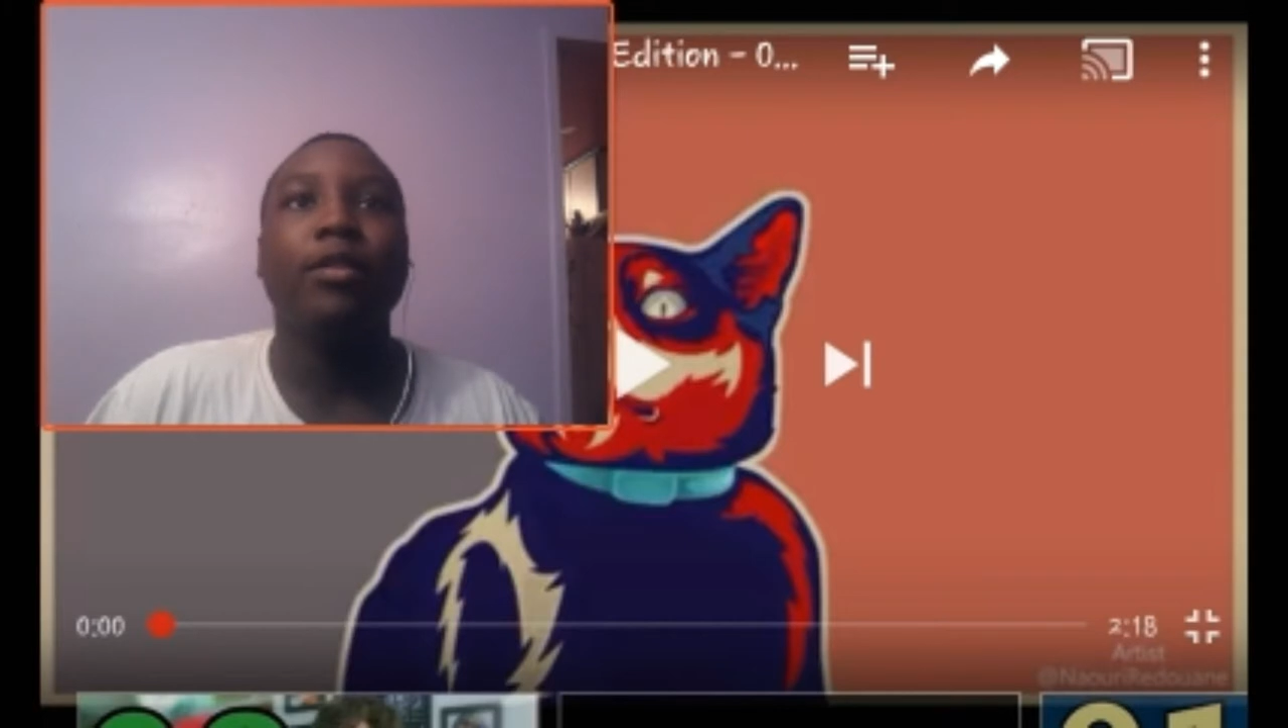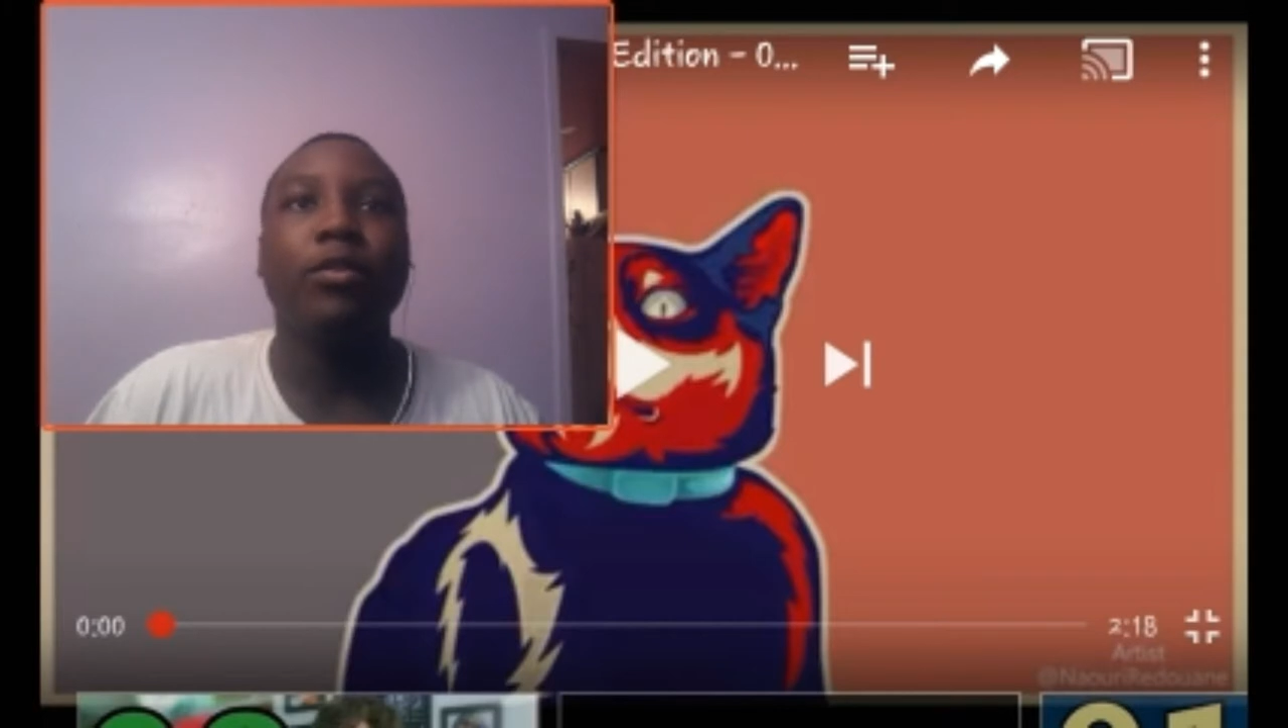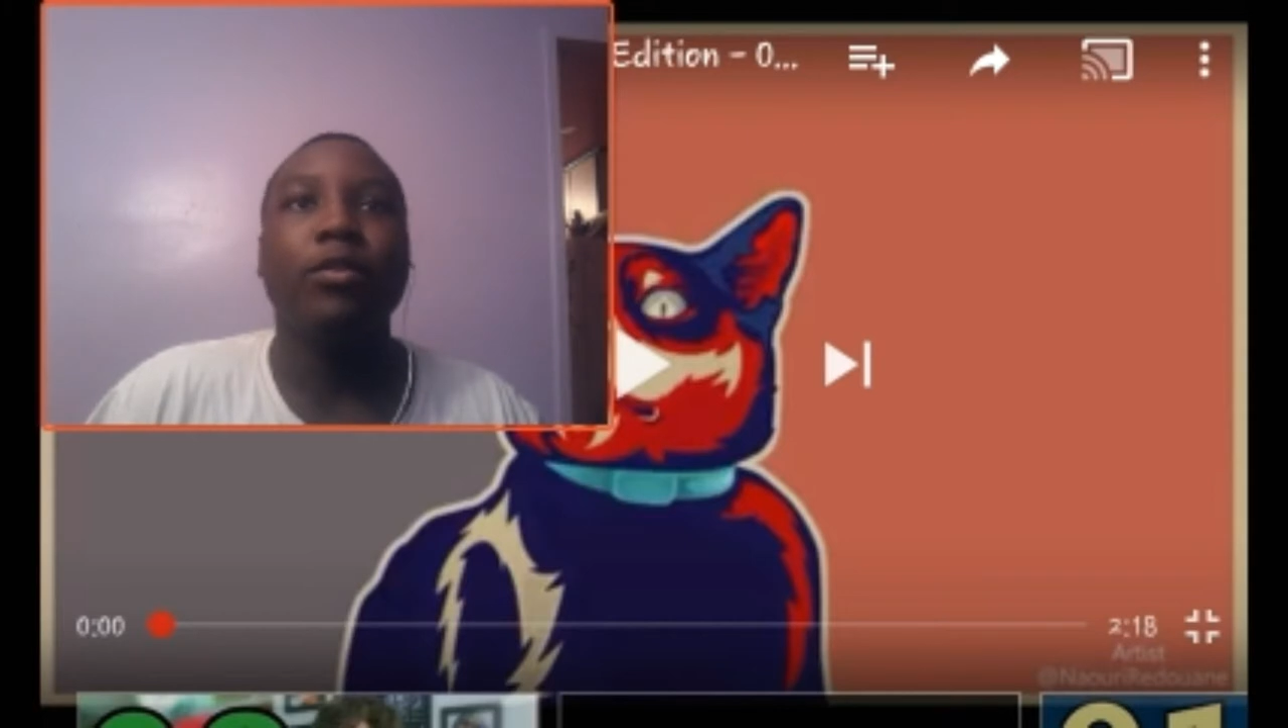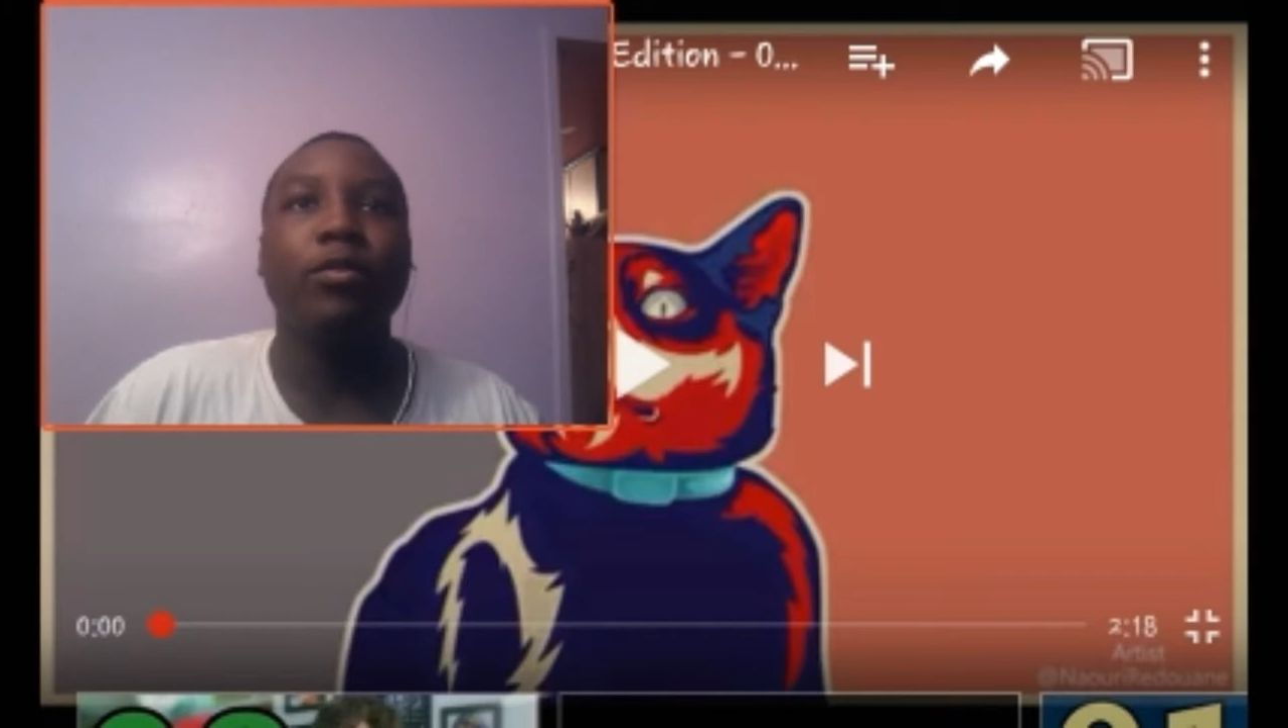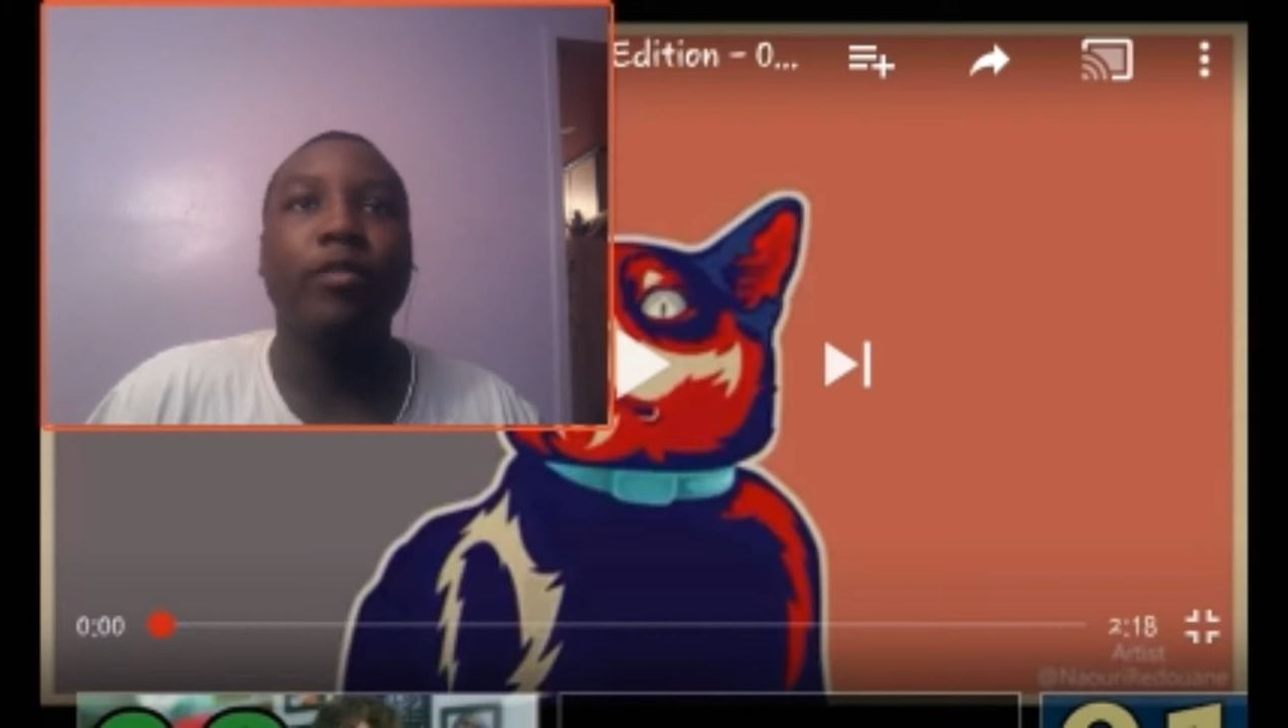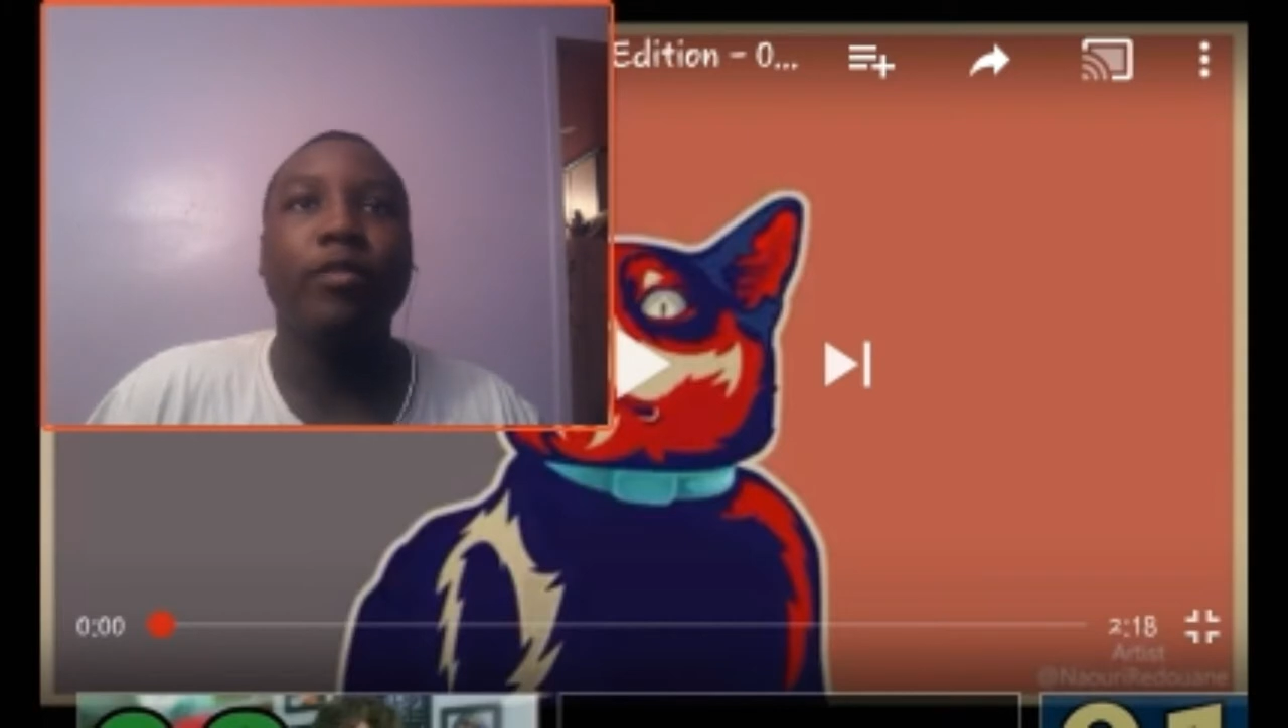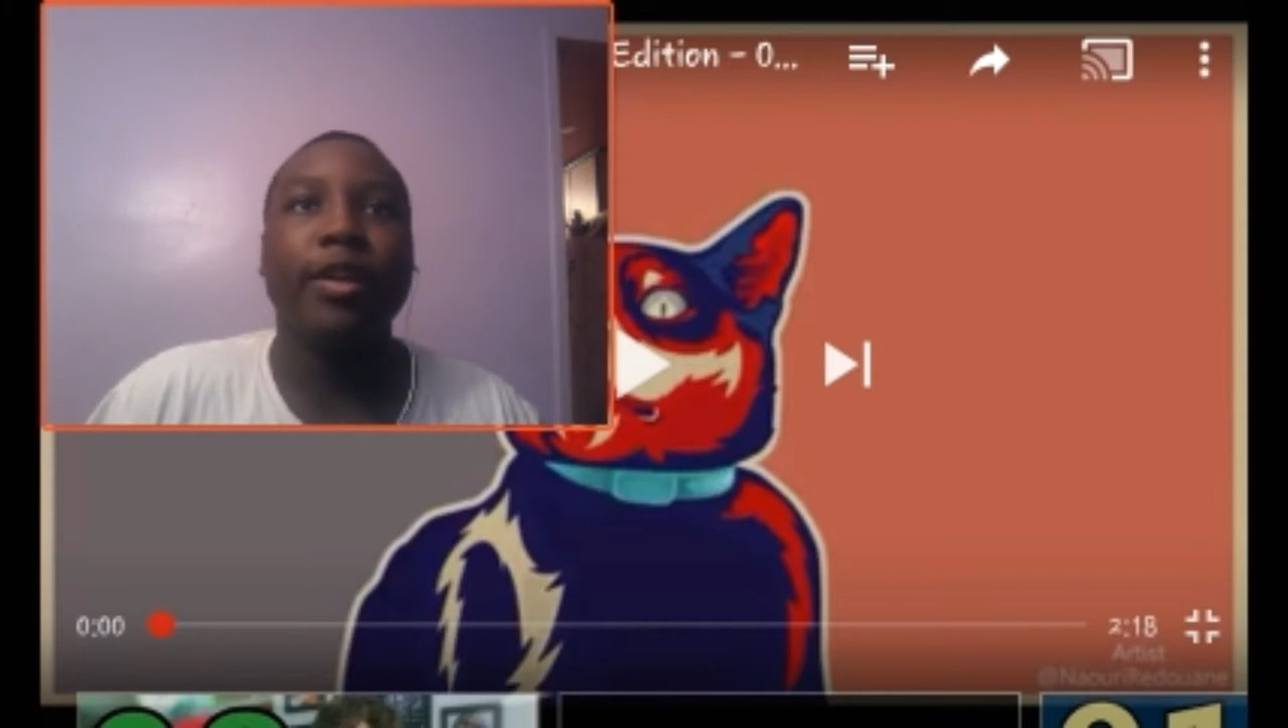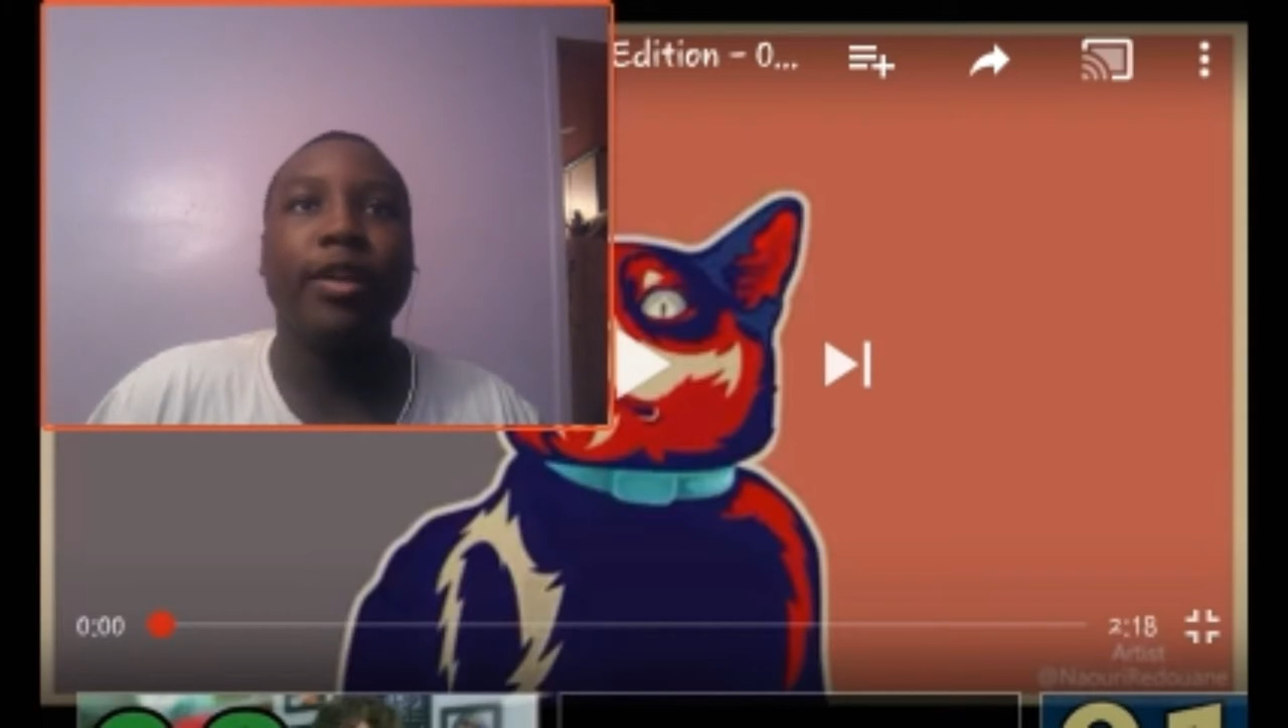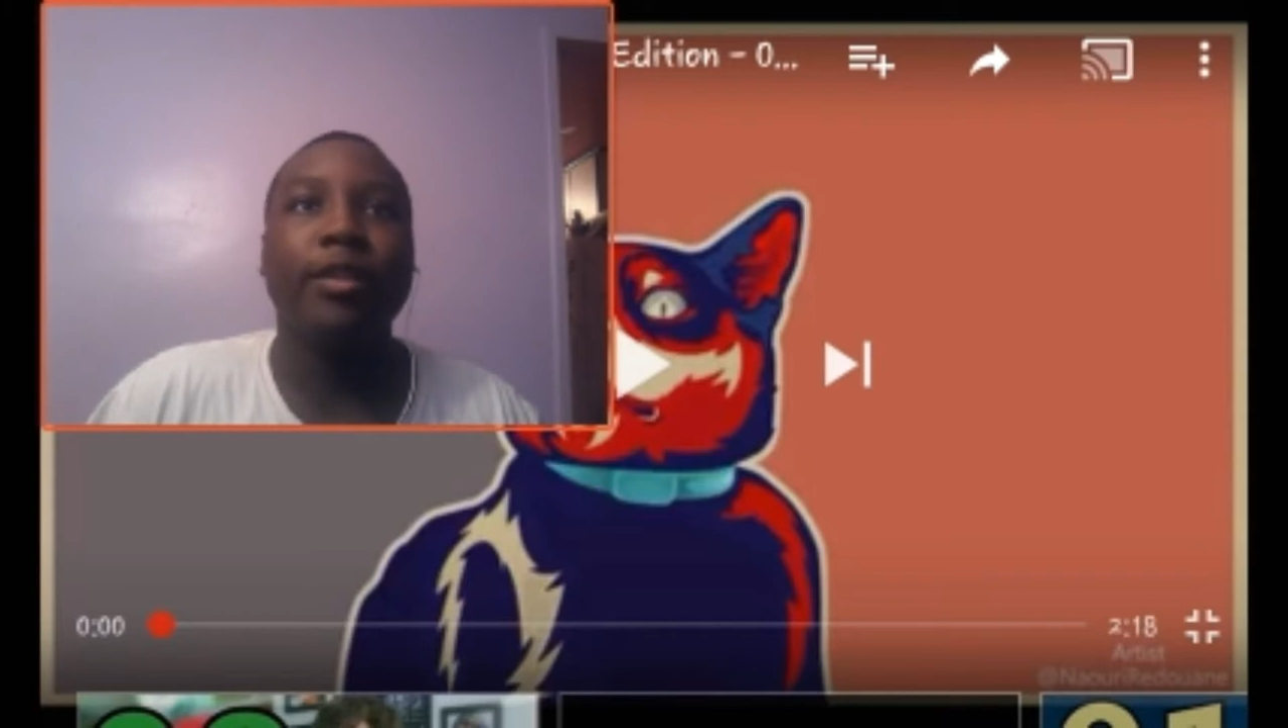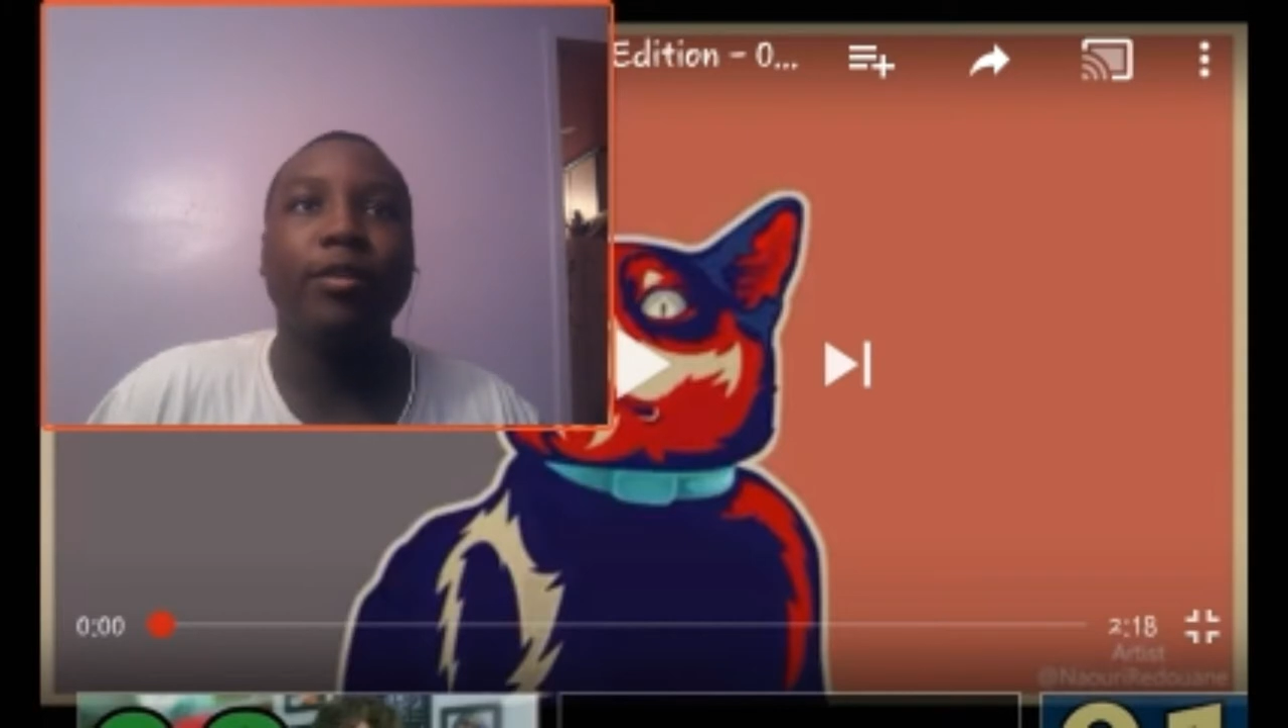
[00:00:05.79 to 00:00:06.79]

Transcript: You Grin,